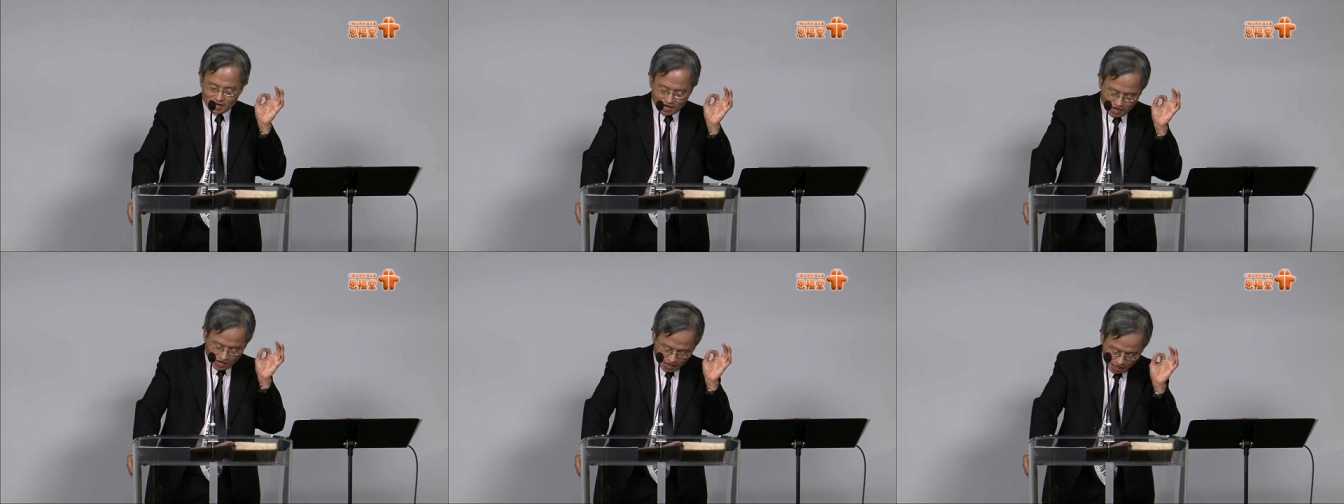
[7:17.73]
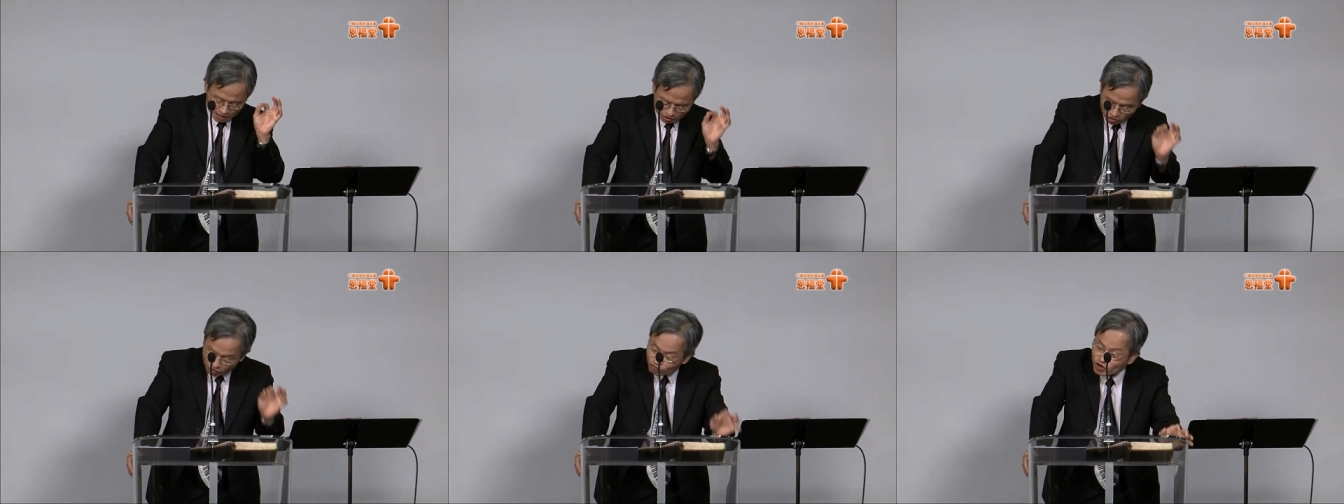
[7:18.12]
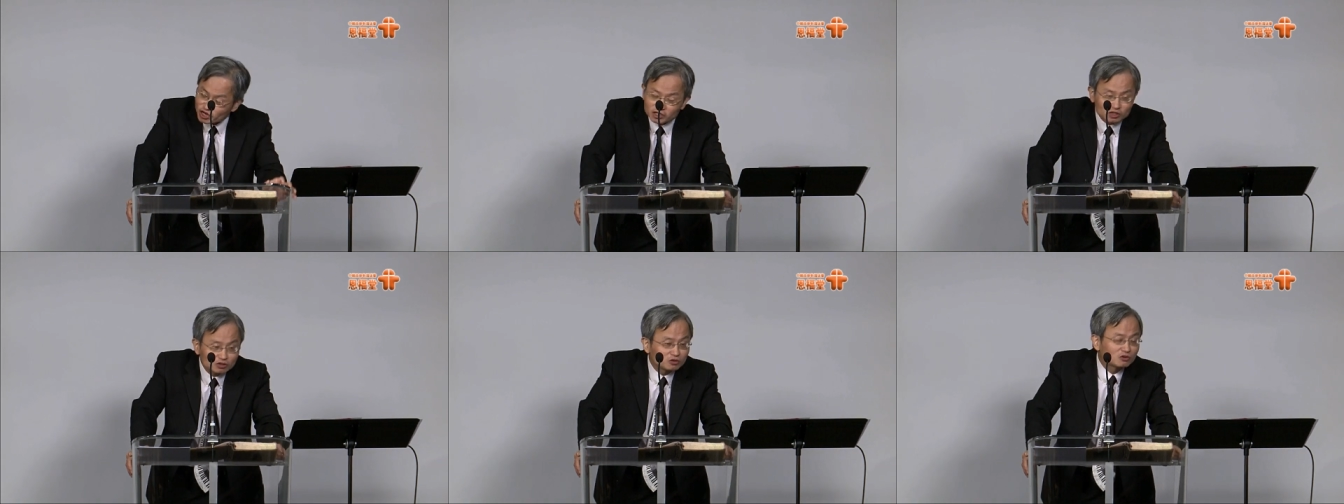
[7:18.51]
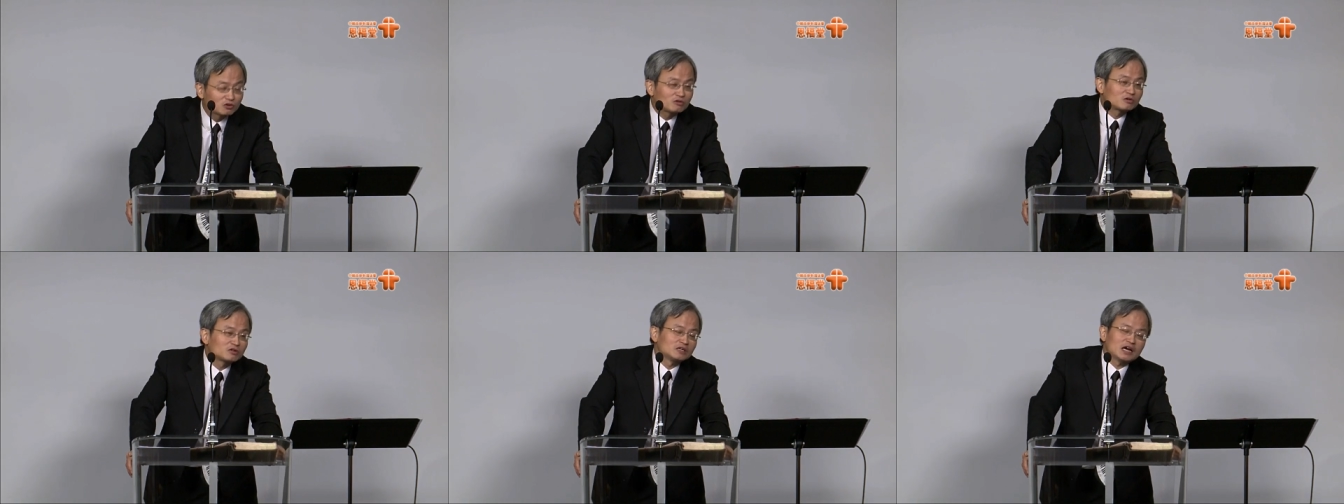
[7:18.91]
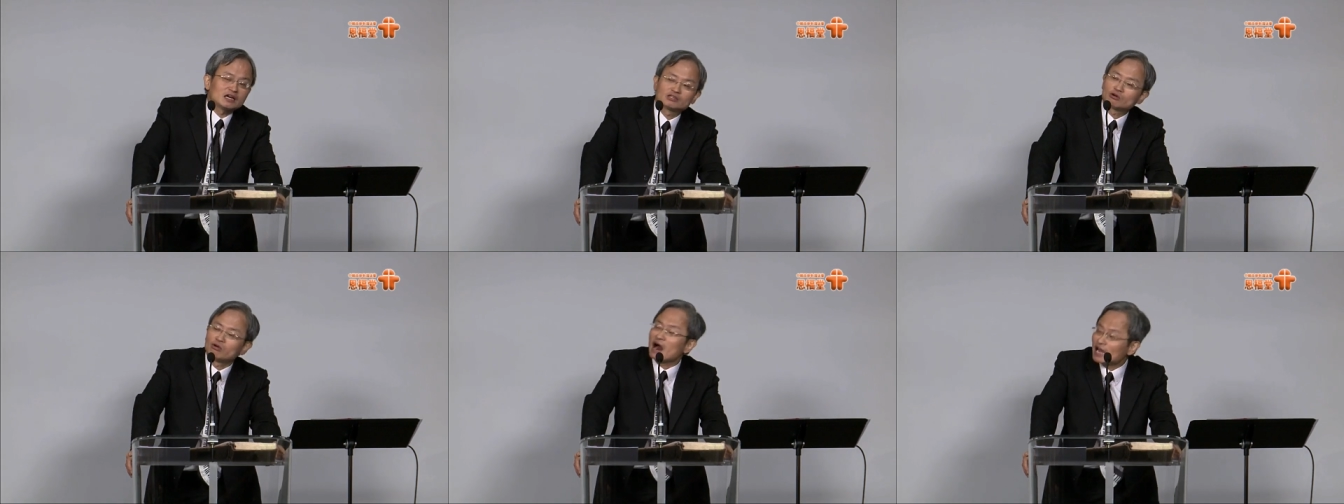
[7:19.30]
uh, converted to
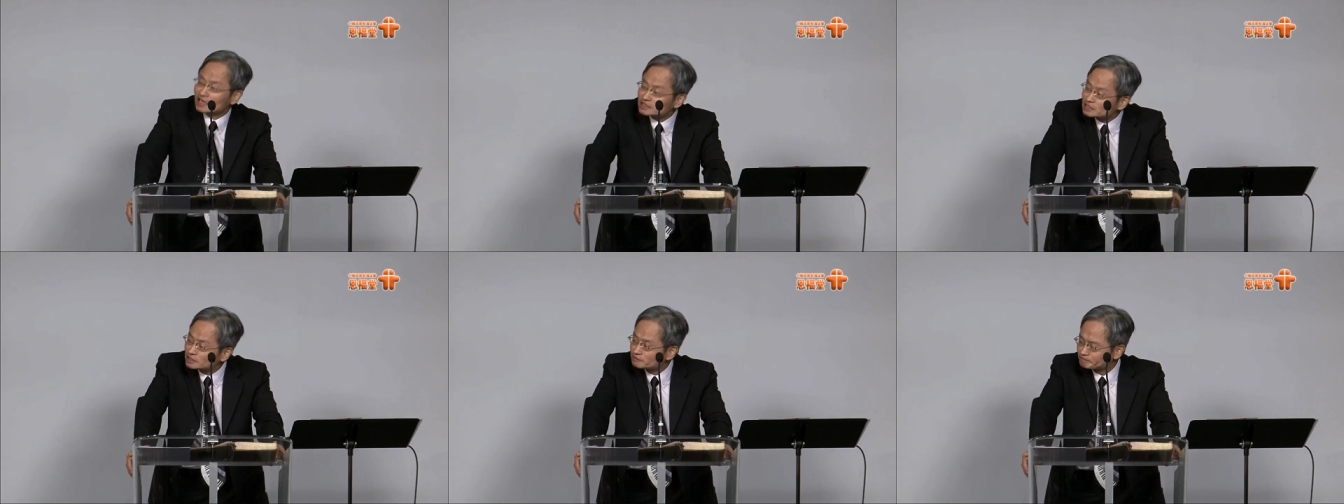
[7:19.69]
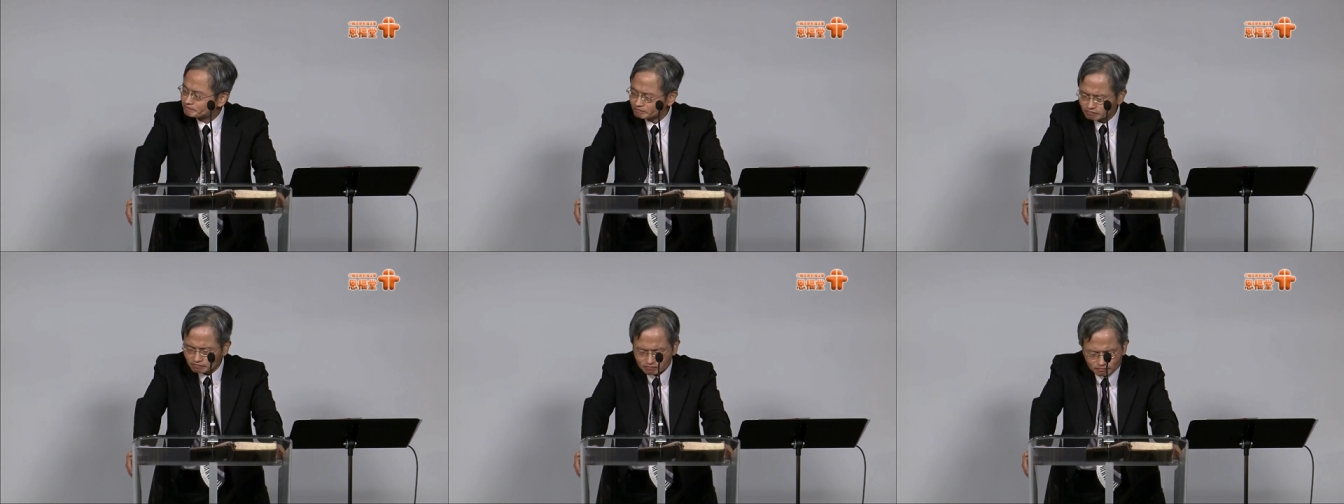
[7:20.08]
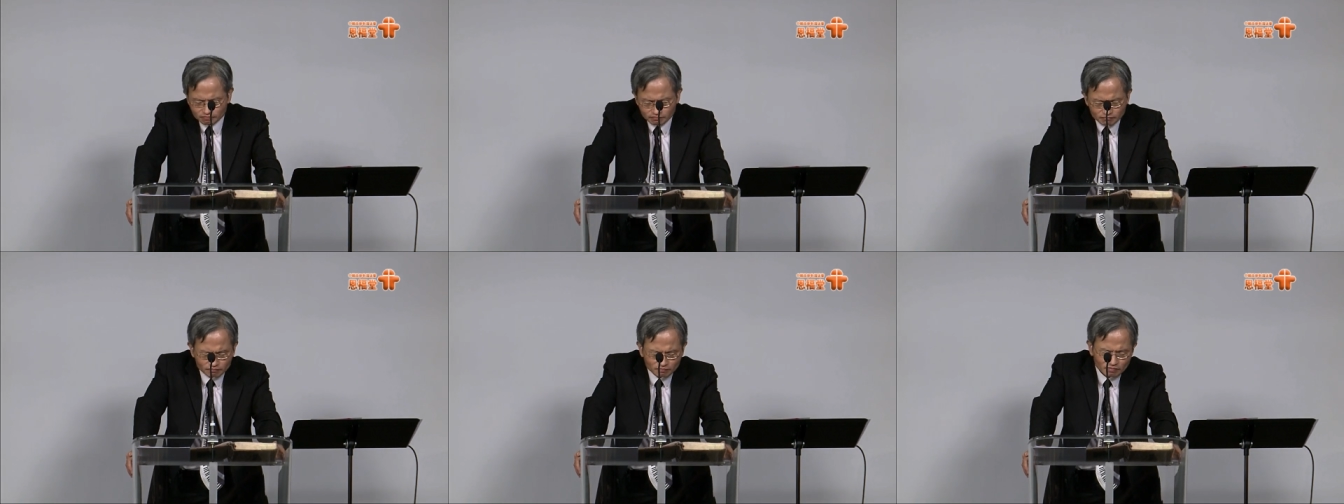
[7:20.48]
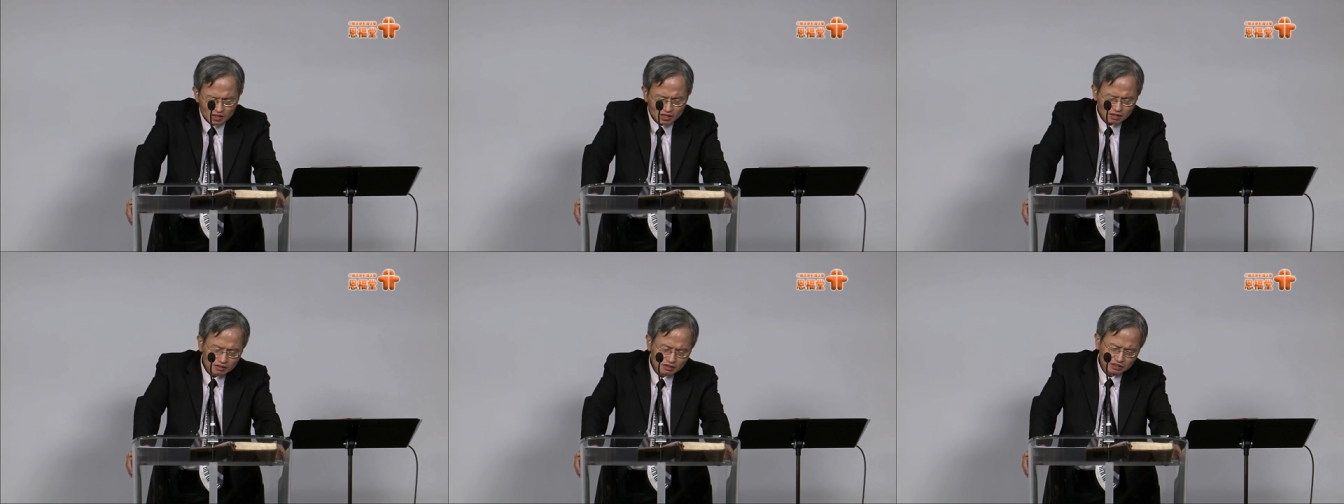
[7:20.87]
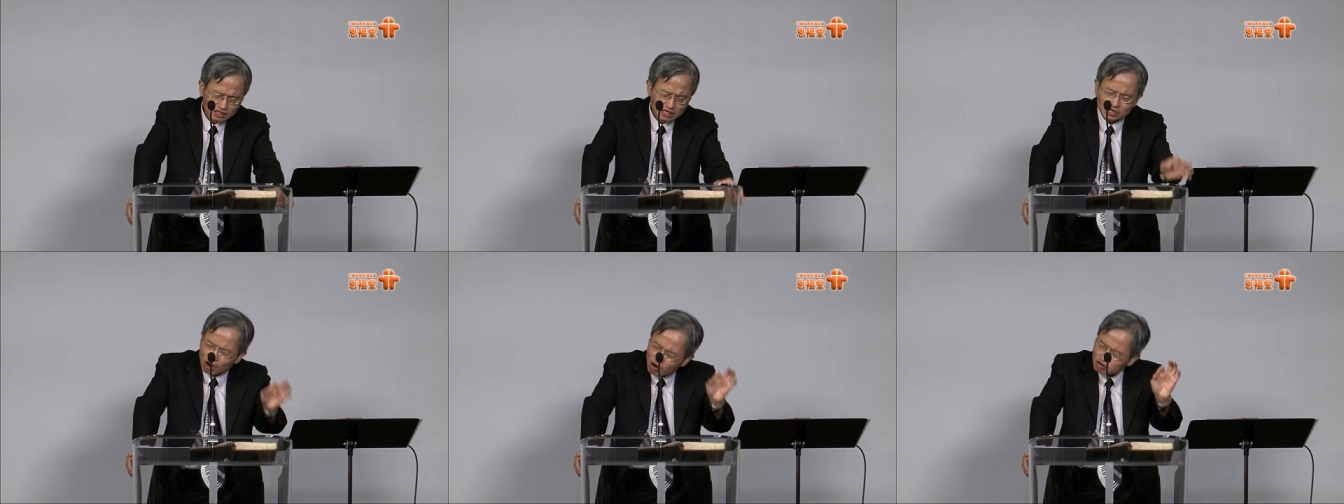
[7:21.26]
Christ
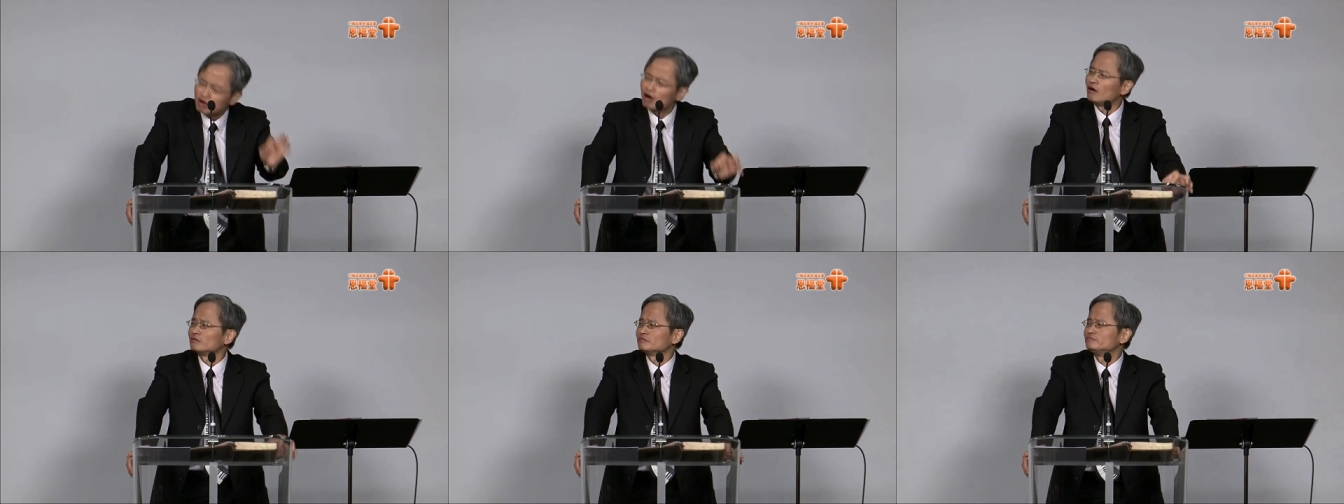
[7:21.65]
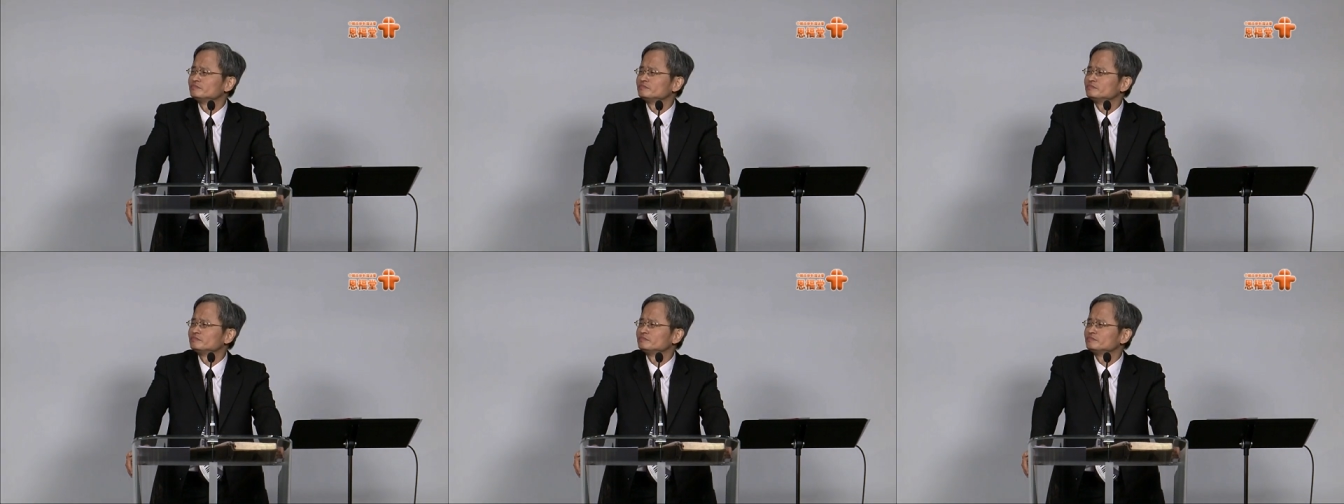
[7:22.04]
in Hong Kong.